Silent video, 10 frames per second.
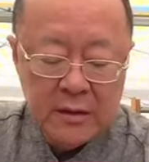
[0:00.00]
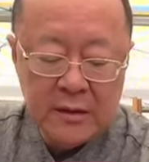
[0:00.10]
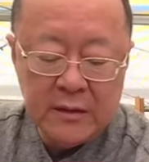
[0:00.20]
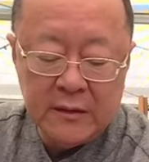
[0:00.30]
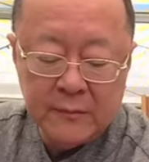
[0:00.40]

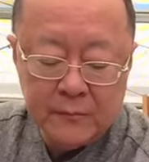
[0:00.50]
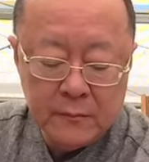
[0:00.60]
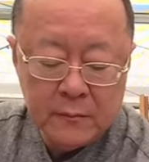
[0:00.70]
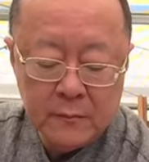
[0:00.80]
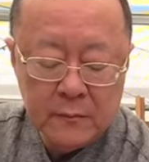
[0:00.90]
And then
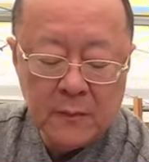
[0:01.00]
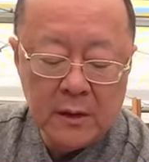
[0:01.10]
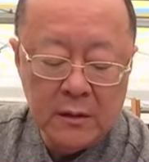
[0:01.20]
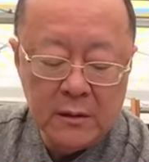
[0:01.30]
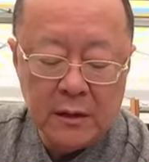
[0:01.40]

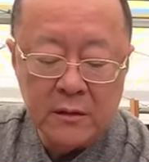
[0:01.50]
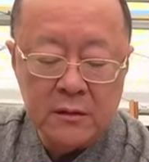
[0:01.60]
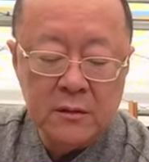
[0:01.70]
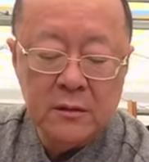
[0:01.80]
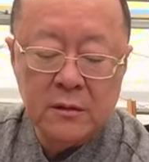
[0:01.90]
another